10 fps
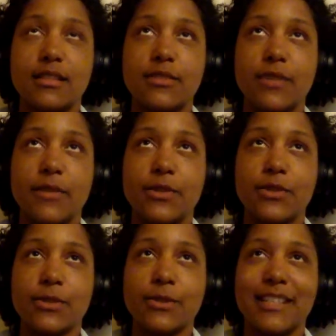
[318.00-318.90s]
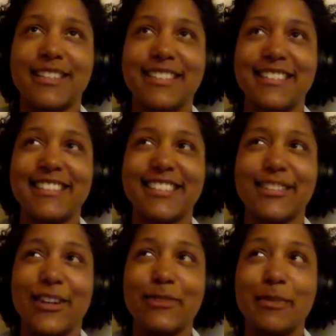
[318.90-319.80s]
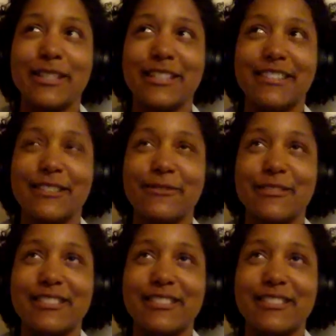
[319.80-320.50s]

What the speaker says: is 5 years old. So I've been here